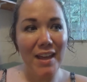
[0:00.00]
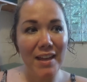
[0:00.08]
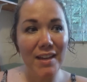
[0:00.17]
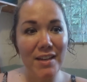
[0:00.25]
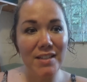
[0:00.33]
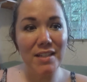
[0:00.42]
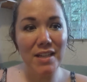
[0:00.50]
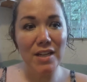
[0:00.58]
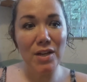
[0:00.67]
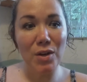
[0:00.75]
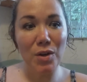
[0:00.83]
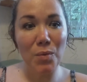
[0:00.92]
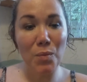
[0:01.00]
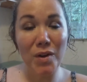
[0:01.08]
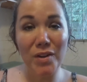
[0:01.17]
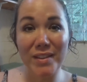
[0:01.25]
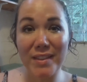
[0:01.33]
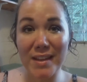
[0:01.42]
getting to hear
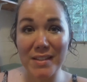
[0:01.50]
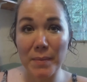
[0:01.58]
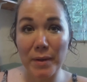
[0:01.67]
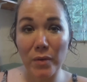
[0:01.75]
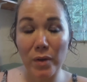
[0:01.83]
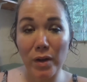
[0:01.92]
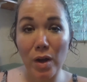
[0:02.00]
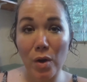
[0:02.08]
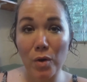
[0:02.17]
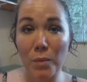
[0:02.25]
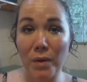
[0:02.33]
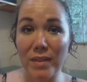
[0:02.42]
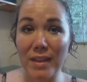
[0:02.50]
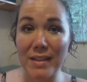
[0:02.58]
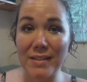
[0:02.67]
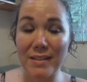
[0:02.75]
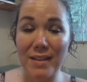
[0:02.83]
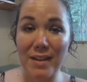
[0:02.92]
what good things have been going on or what
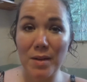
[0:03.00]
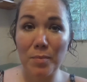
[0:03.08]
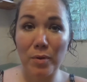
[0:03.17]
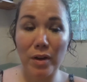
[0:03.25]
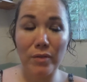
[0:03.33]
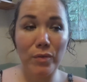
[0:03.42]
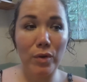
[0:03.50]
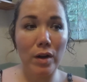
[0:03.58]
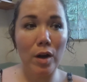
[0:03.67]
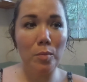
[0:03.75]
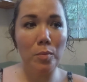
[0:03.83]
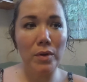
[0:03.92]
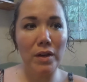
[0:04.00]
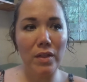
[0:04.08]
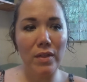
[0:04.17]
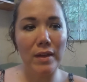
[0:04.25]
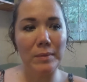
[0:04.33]
things that they need prayer for or help with.